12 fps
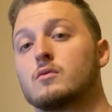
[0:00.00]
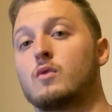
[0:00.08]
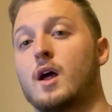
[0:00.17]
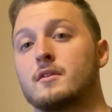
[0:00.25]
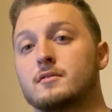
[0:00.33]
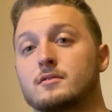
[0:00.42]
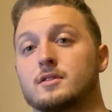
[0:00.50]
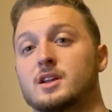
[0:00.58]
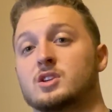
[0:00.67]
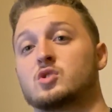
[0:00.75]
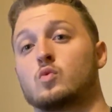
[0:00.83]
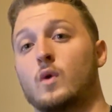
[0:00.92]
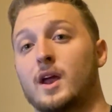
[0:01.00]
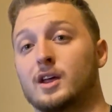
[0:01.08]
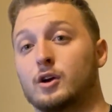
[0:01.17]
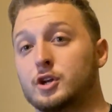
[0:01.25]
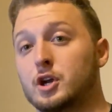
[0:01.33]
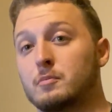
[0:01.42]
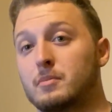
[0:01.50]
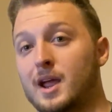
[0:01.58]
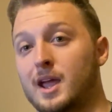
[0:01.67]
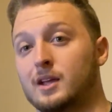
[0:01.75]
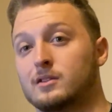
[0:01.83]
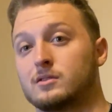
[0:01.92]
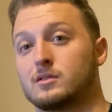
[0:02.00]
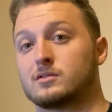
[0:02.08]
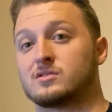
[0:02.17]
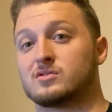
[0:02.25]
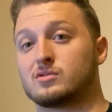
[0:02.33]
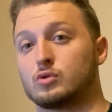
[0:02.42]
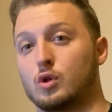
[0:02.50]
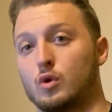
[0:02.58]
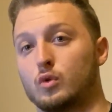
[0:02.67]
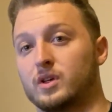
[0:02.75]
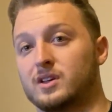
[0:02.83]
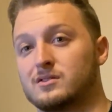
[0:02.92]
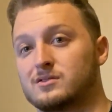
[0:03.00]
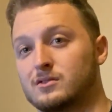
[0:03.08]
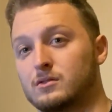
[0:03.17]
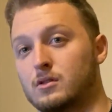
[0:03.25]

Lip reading: rather than just waiting on your bank to slowly